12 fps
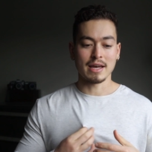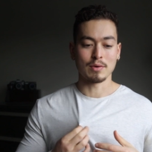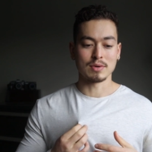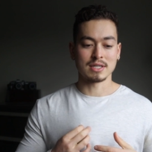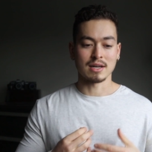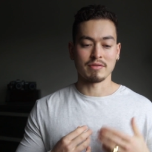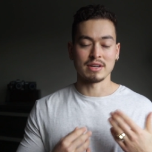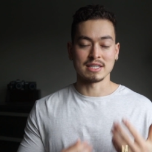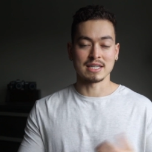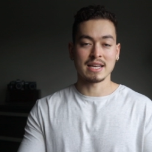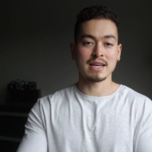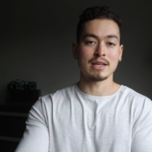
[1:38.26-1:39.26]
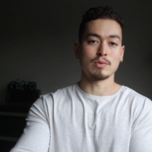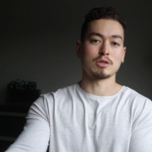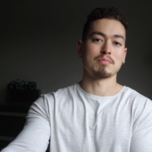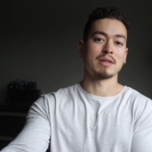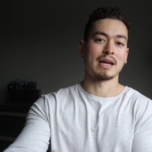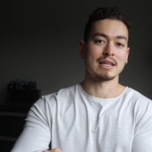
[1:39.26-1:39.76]
it was of his gig. He was
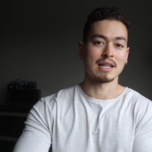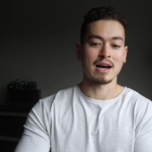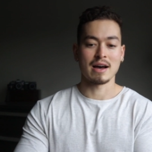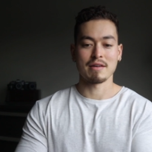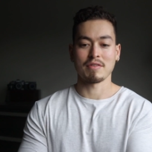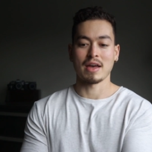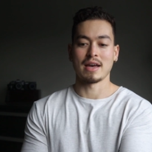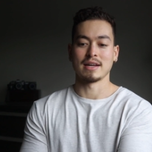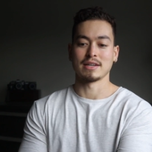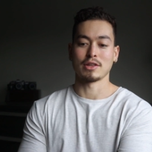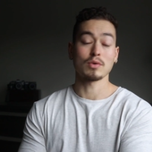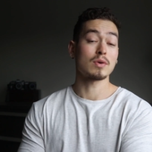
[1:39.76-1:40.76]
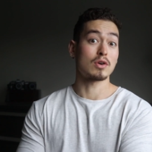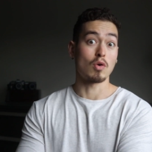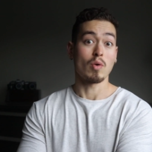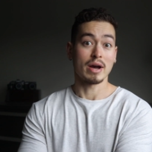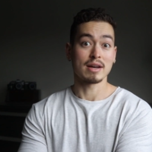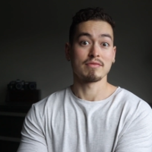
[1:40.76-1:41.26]
playing live, and there were
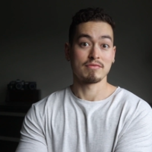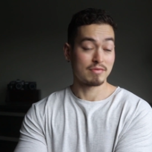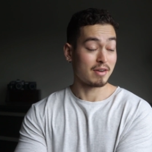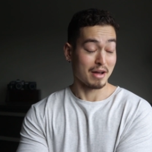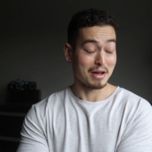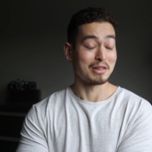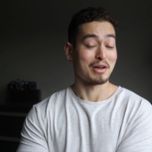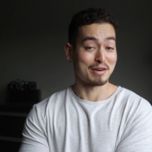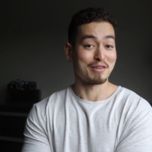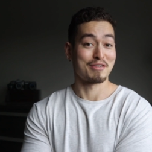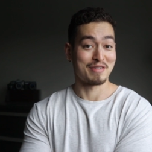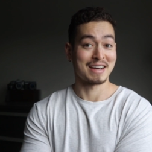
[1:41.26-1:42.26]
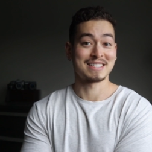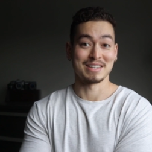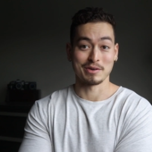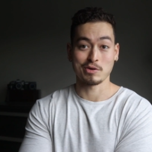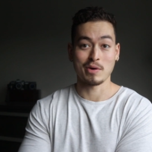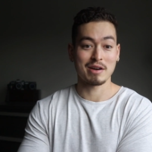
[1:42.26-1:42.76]
quite a, a lot of effects
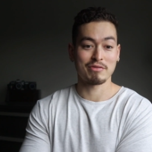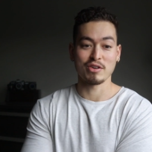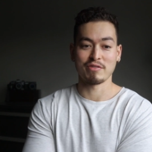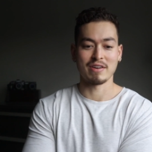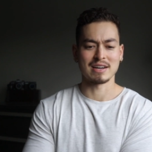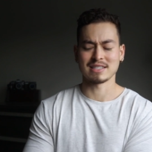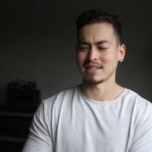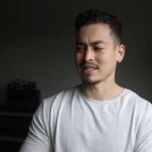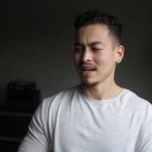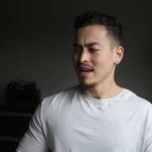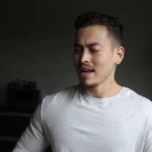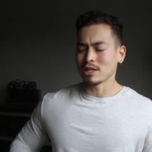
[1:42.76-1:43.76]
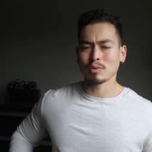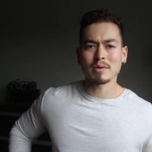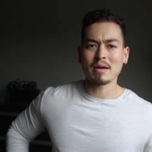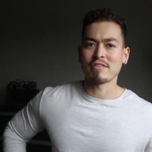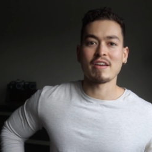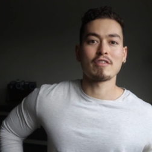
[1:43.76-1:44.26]
there, quite a few effects. It's it's one
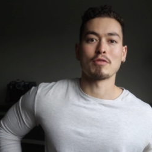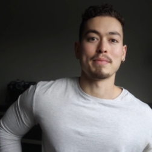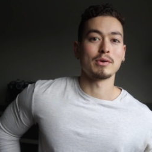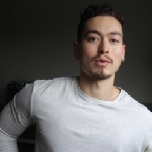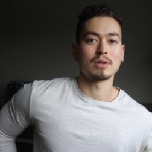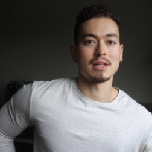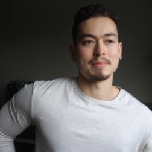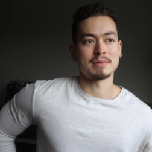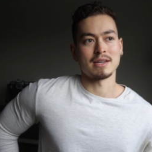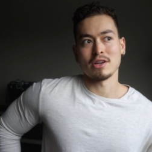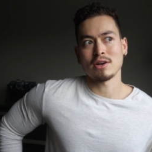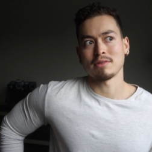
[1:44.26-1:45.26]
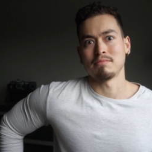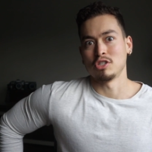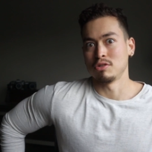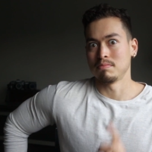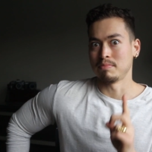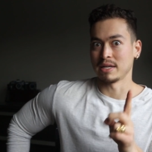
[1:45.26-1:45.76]
of my favorite B-roll clips, and not
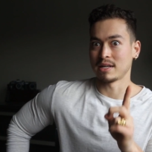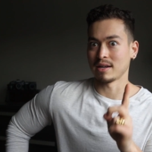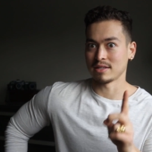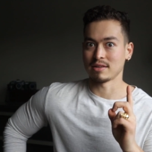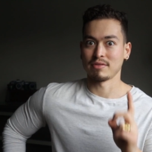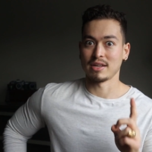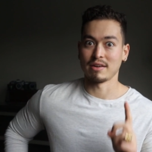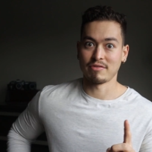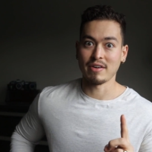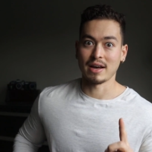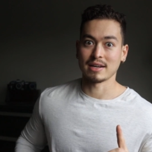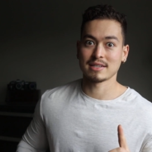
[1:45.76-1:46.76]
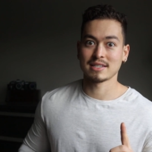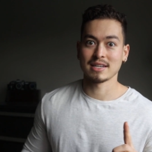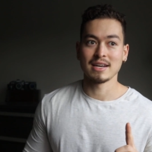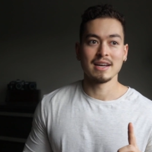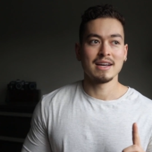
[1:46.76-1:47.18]
because of the effects